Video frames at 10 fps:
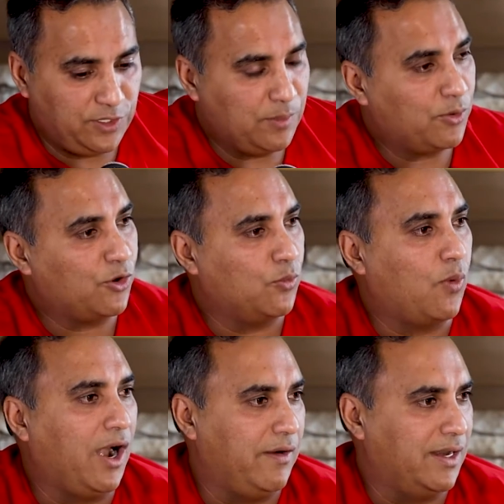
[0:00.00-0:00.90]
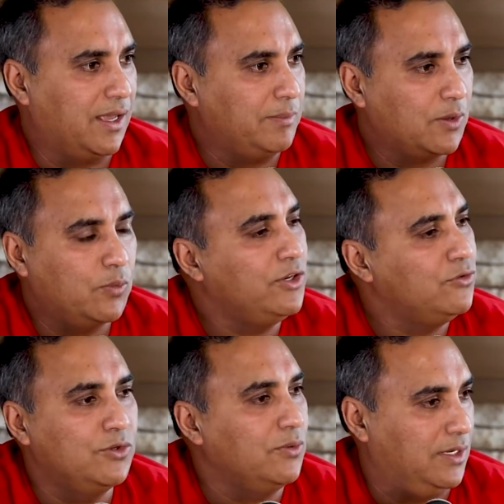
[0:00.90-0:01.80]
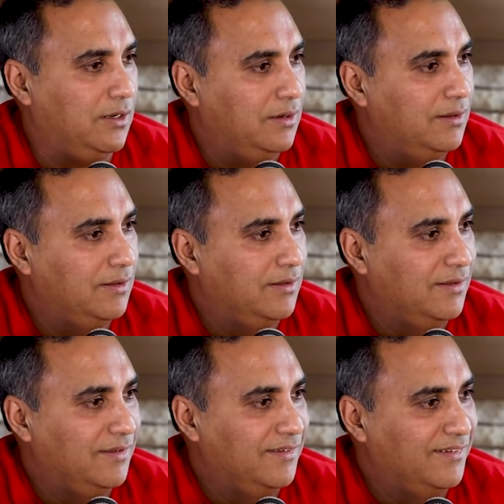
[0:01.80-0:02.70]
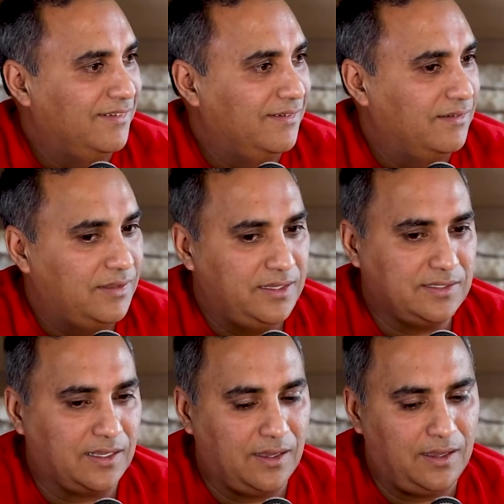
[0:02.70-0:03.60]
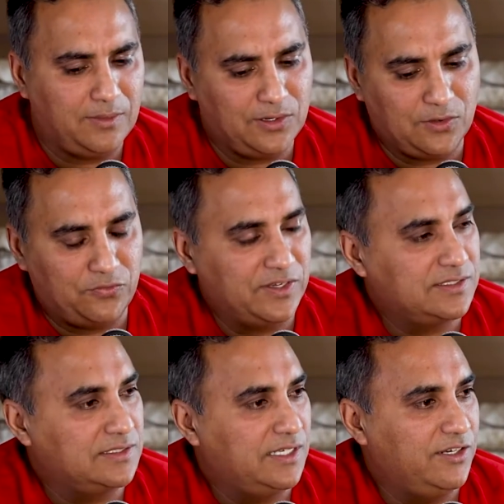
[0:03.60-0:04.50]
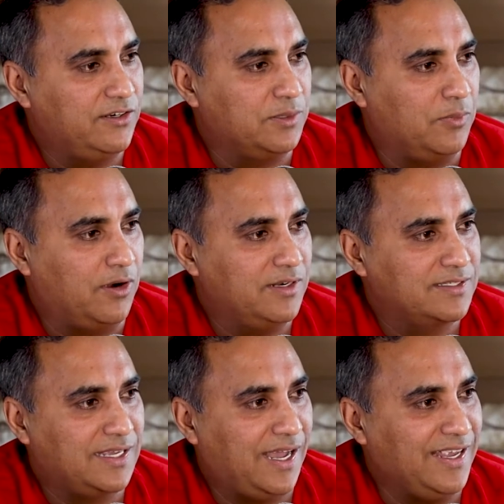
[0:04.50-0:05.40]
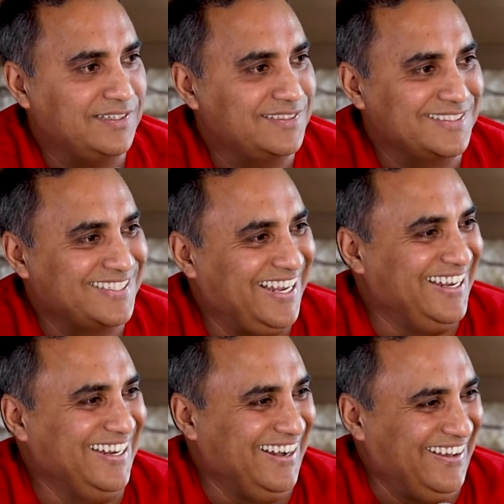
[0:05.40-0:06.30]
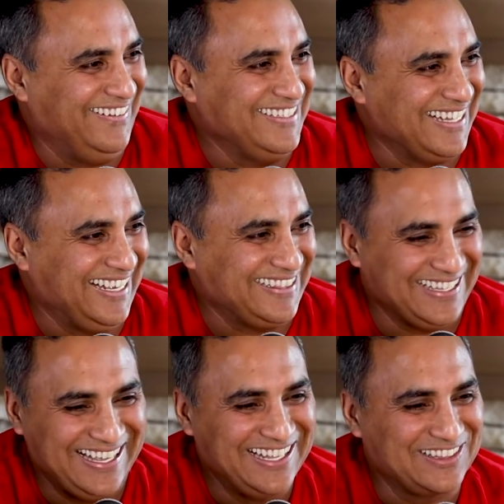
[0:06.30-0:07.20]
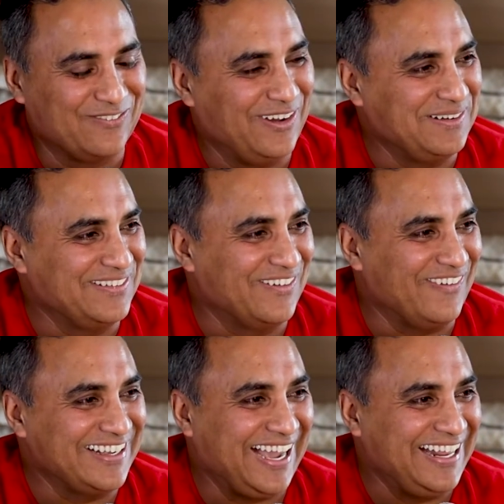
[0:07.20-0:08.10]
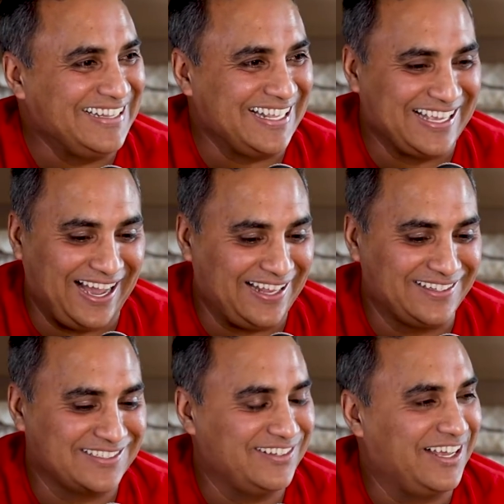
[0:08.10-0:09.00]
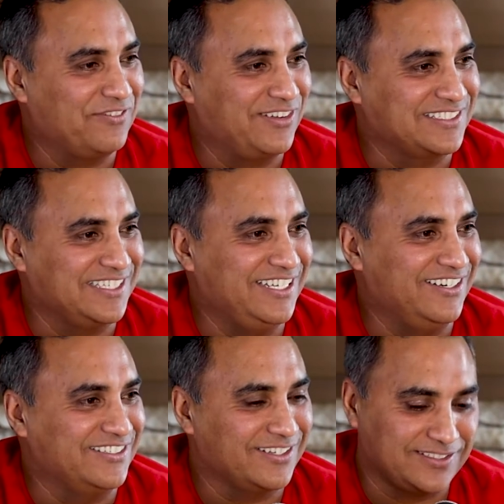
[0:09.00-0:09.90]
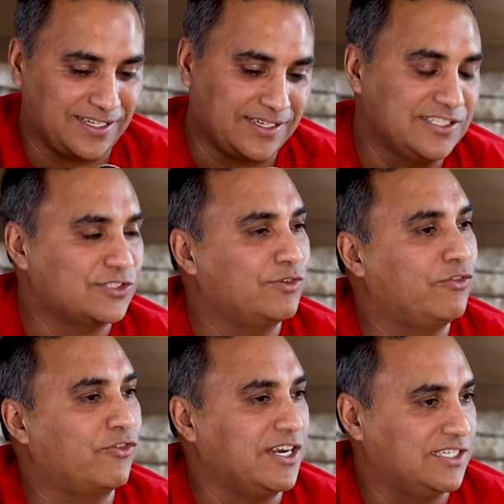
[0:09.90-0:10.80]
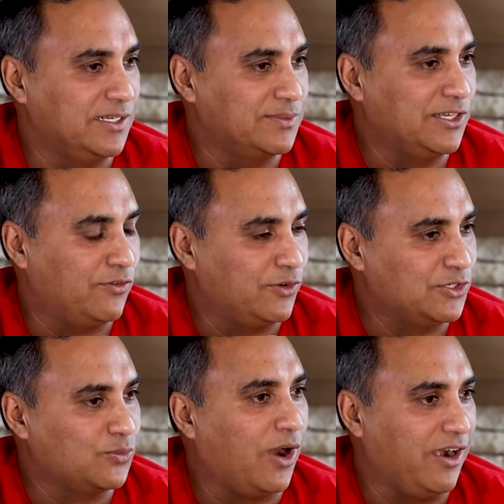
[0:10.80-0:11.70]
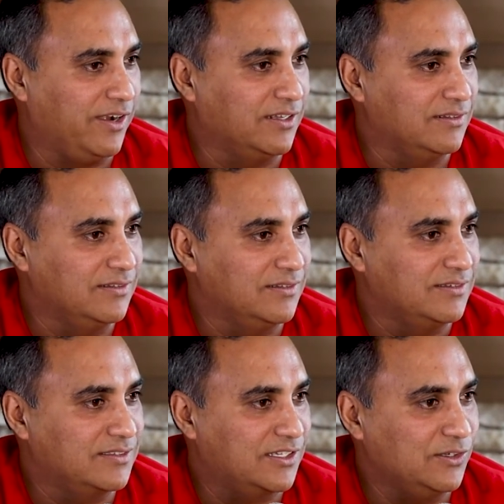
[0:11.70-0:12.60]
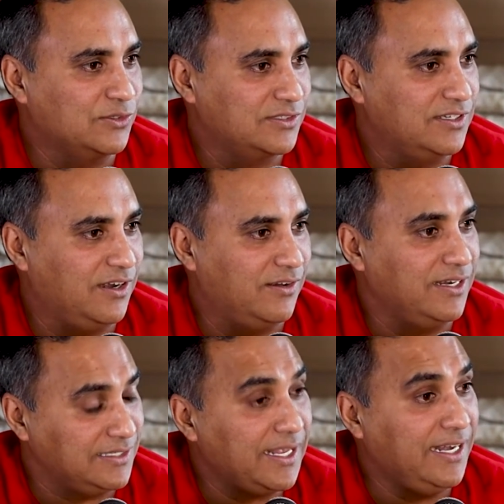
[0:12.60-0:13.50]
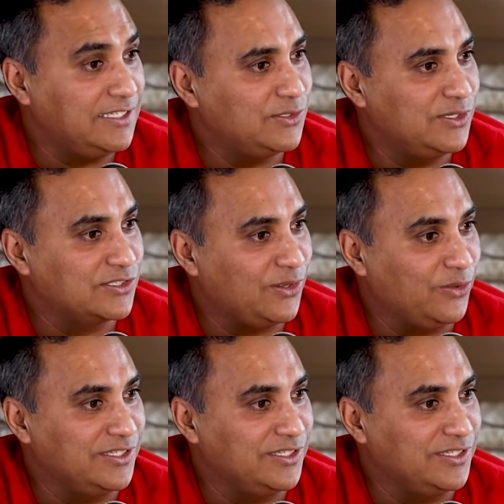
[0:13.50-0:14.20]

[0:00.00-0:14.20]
He's reading a book on wiring. I'm like, what are you doing? he's like, I'm gonna go fix this heater tomorrow. This guy is just, he's like the one guy that they got doesn't know how to fix the heater. So he's like, he's just refreshing himself on his wiring skills, and he's 82 years